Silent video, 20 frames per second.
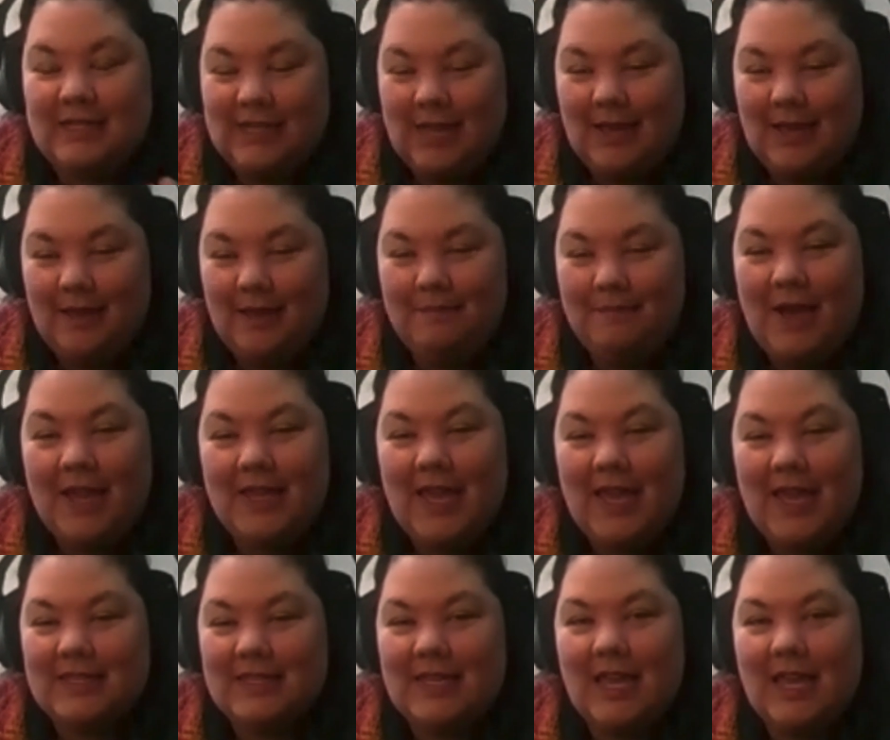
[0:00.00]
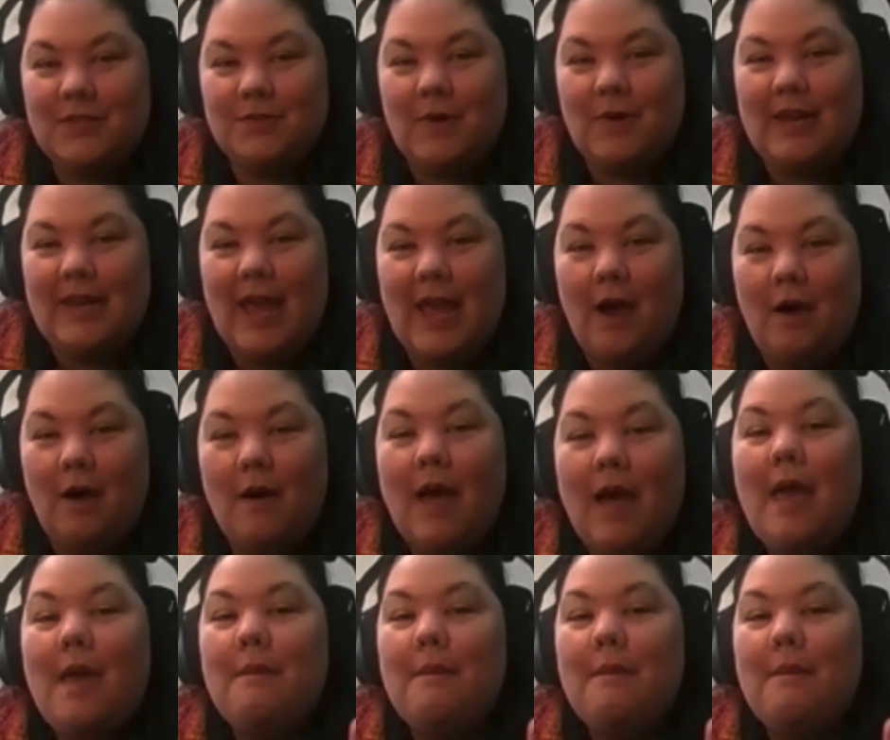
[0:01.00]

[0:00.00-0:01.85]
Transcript: PyCascades right now,